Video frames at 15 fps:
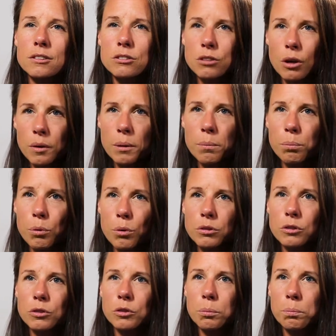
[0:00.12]
so
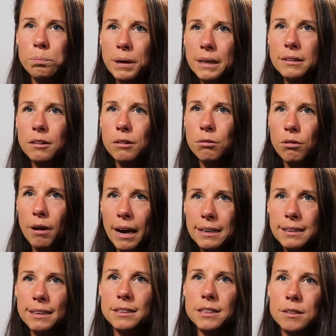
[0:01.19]
important to pick the right
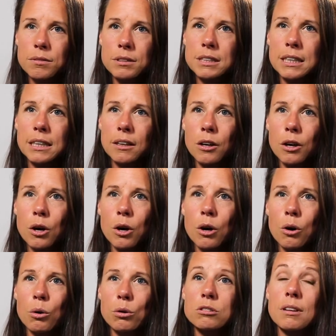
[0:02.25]
activity
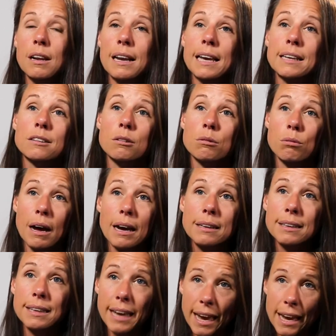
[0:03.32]
or select the
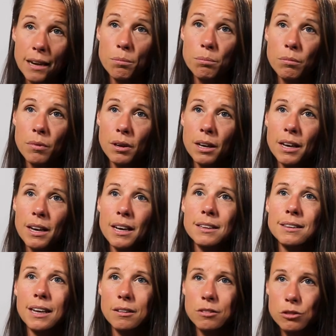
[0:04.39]
right game
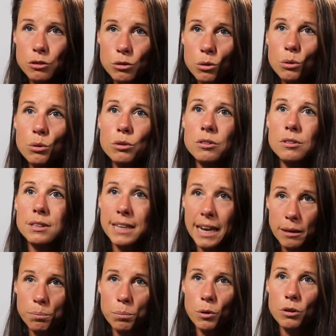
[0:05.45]
that suits
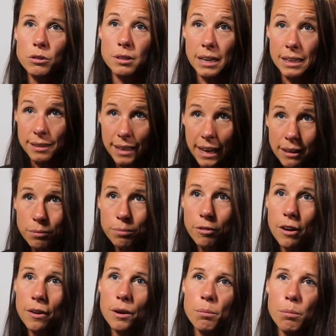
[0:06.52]
that person at that
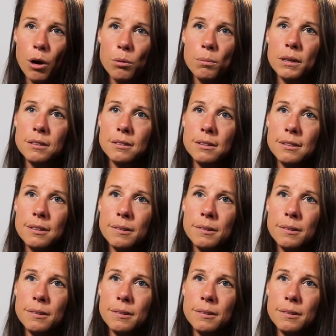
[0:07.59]
very moment.